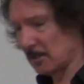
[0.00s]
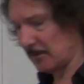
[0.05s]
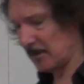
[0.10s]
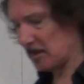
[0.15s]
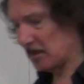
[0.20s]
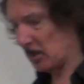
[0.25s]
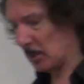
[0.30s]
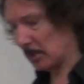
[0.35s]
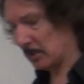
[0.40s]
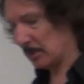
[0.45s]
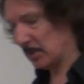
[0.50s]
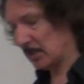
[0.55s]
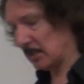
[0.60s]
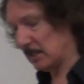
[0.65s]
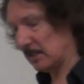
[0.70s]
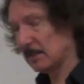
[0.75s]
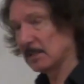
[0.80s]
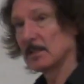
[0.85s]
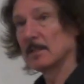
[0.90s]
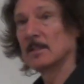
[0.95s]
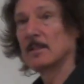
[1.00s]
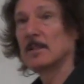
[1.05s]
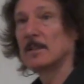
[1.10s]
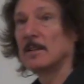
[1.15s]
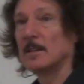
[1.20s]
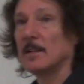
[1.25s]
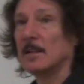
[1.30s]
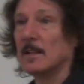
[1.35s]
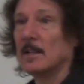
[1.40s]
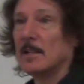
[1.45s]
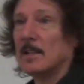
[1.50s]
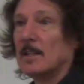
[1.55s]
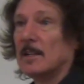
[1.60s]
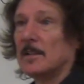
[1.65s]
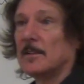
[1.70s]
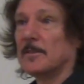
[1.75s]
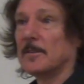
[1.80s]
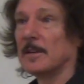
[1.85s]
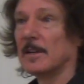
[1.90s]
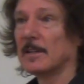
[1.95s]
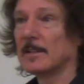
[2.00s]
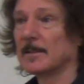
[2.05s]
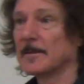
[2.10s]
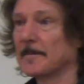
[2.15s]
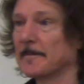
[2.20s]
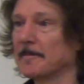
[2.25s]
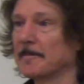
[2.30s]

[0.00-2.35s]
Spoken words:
of a monoid. Right?